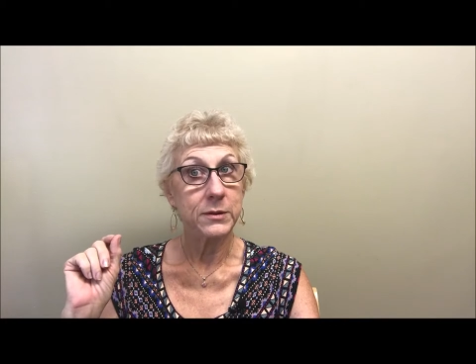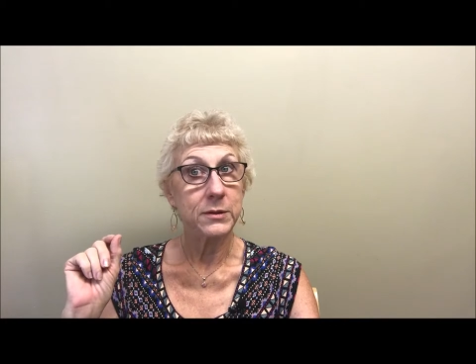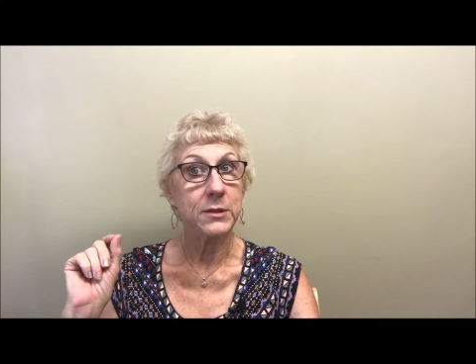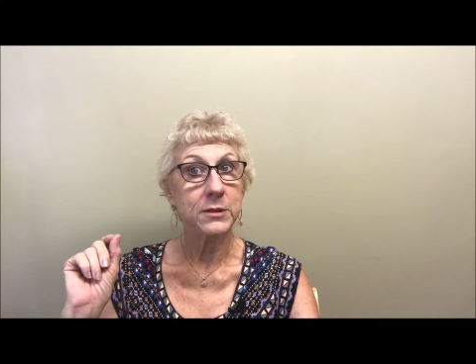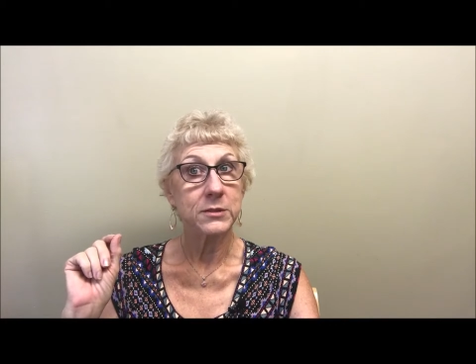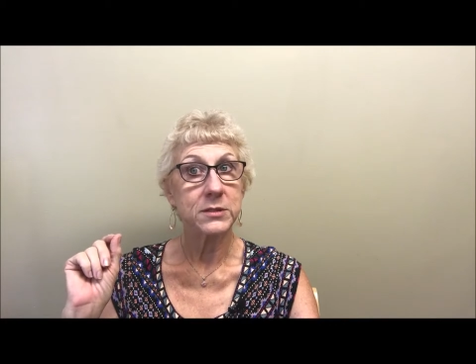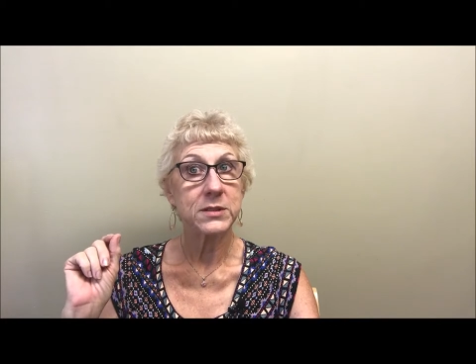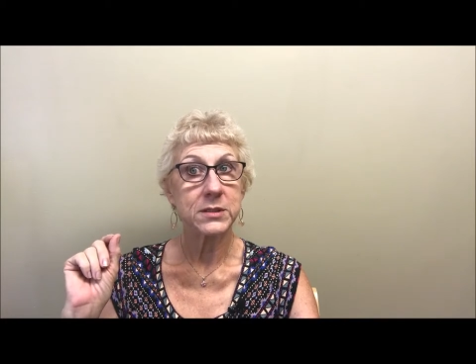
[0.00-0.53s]

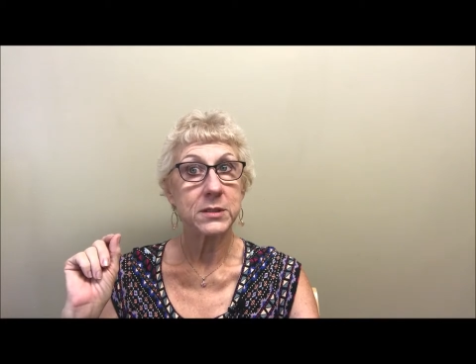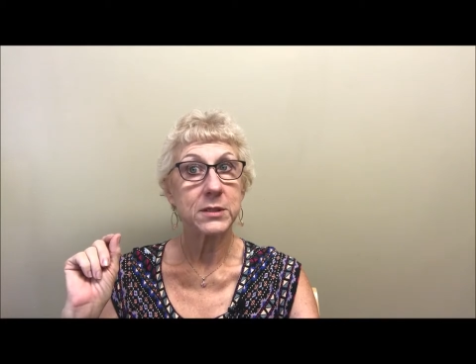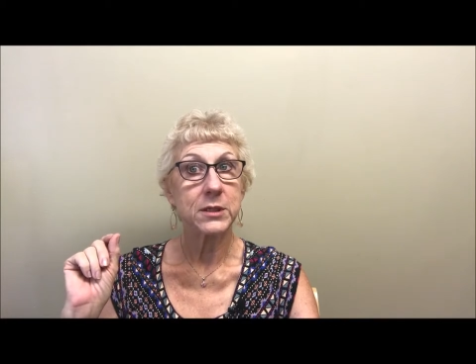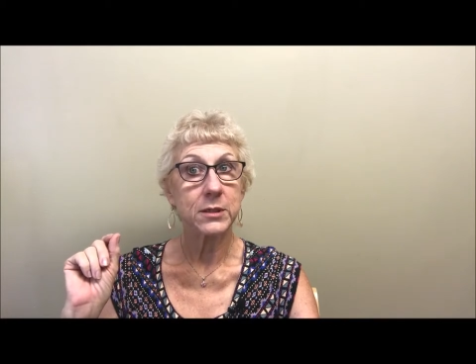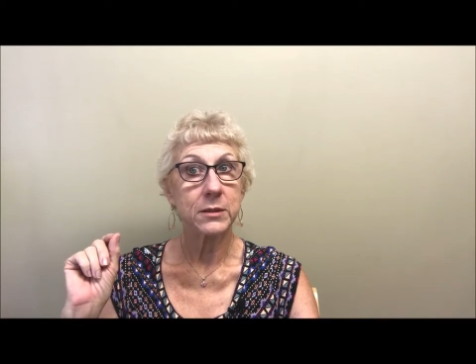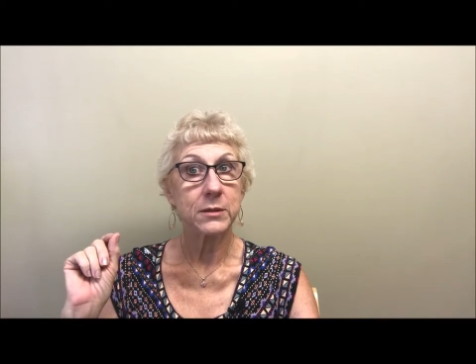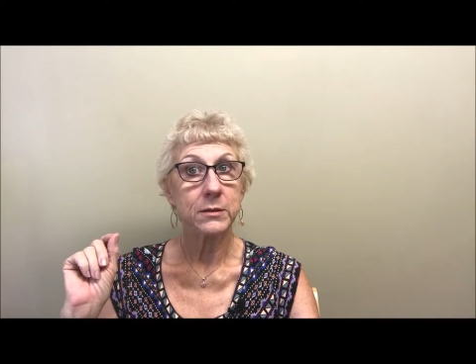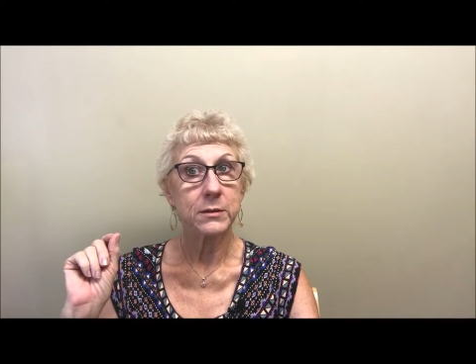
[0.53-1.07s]
There's
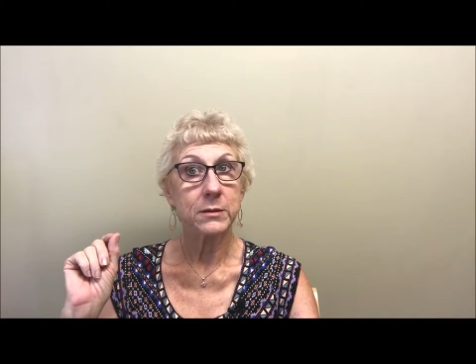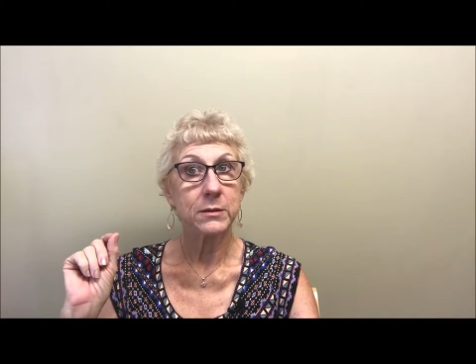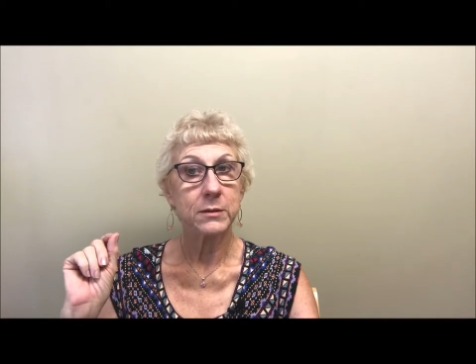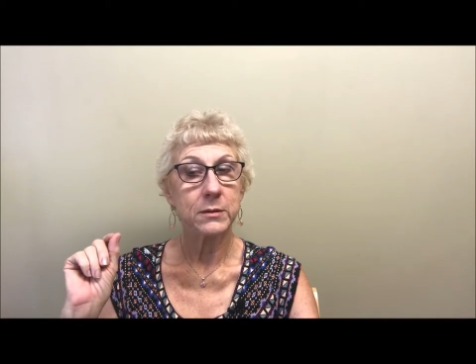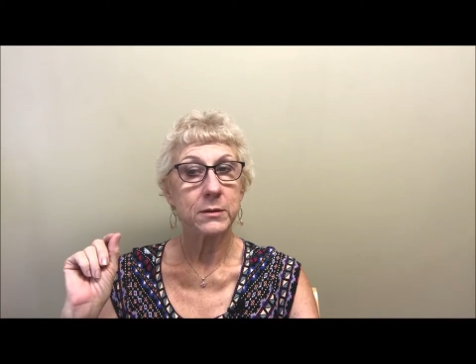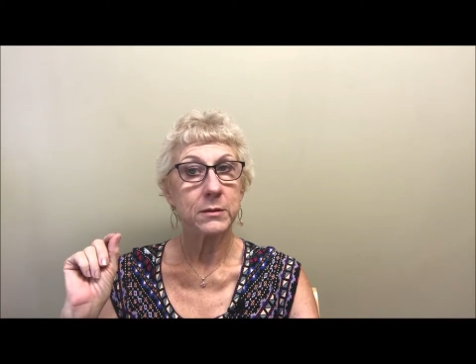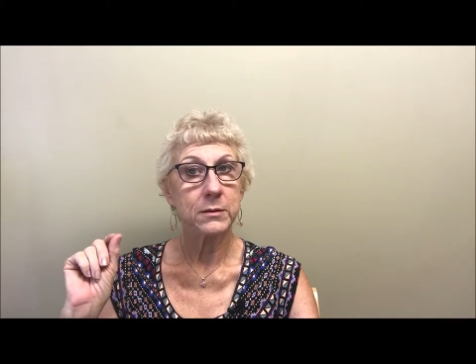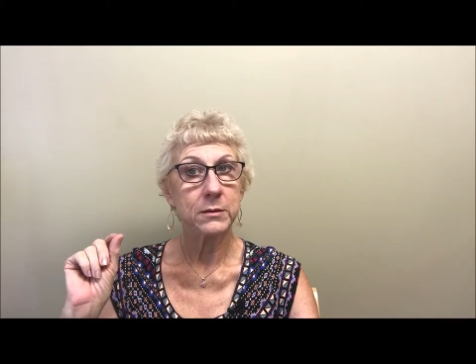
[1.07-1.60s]
the
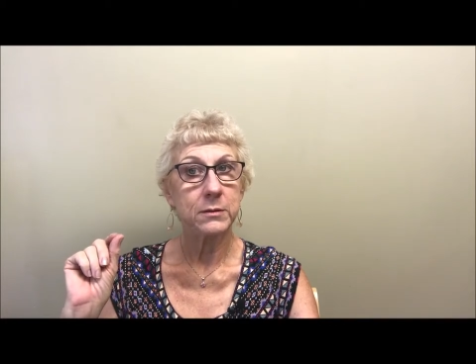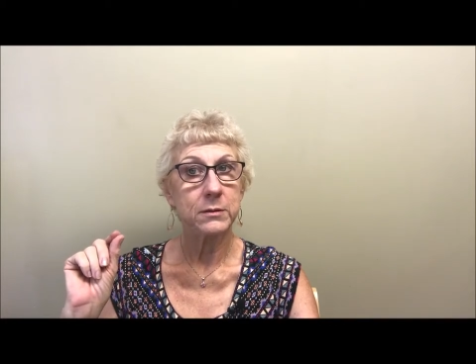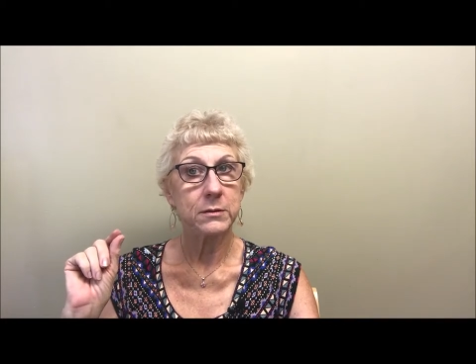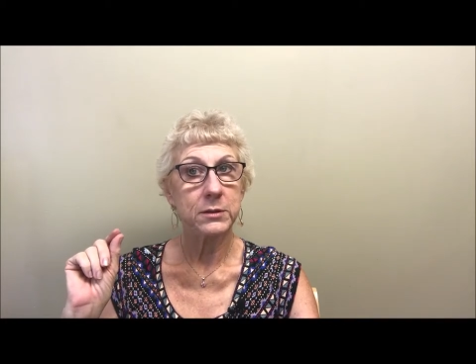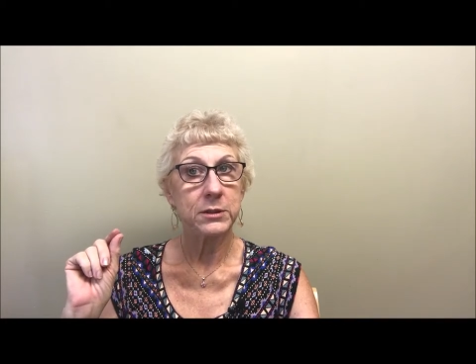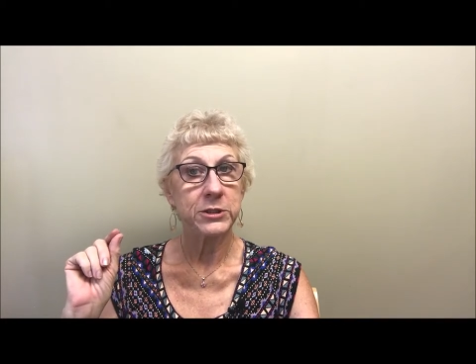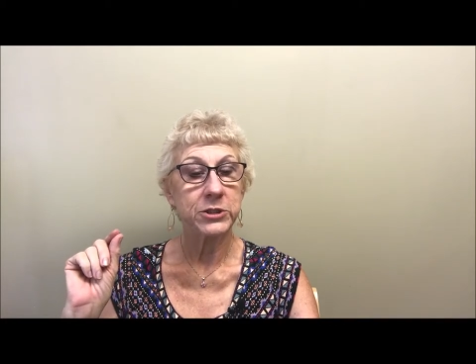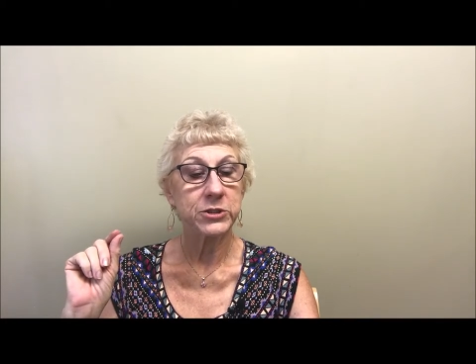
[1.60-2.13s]

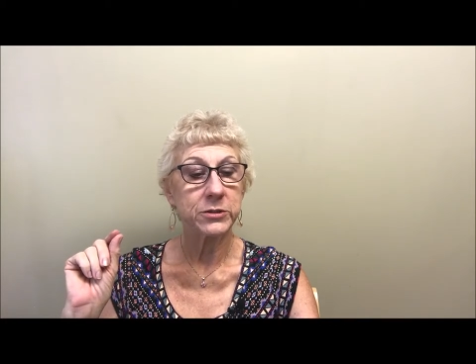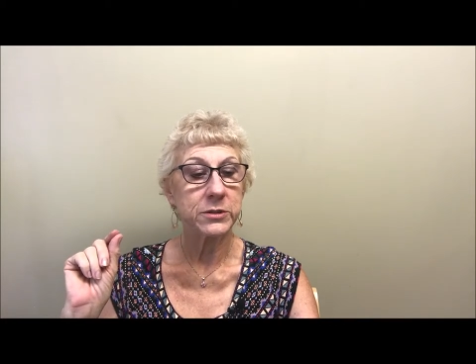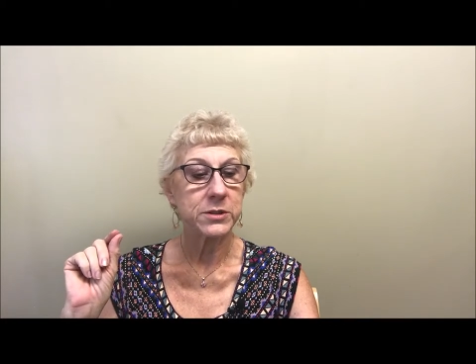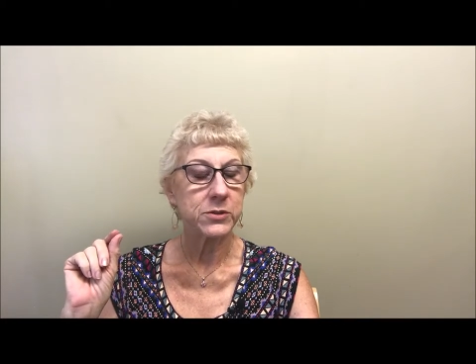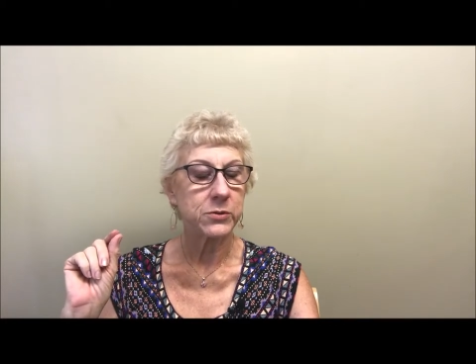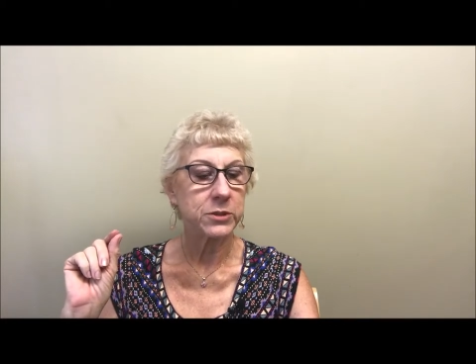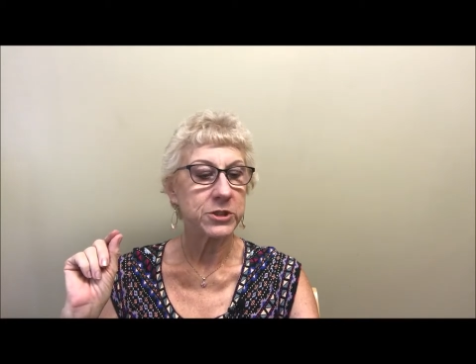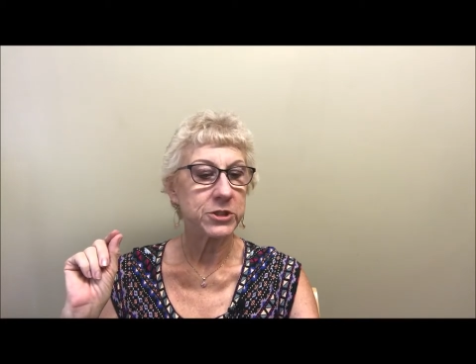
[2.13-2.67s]

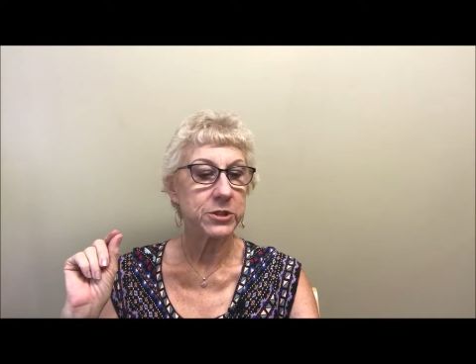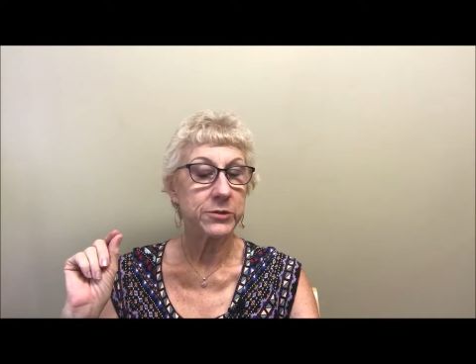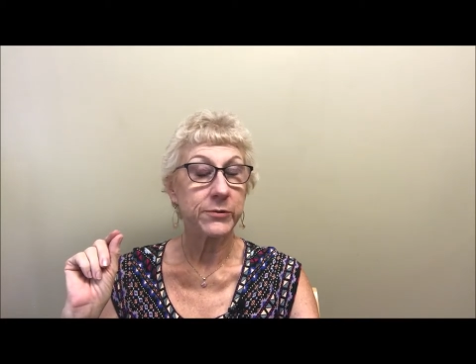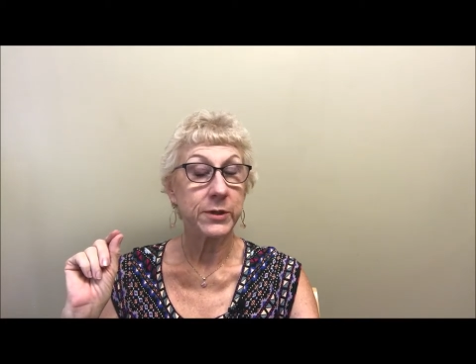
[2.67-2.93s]
insurance question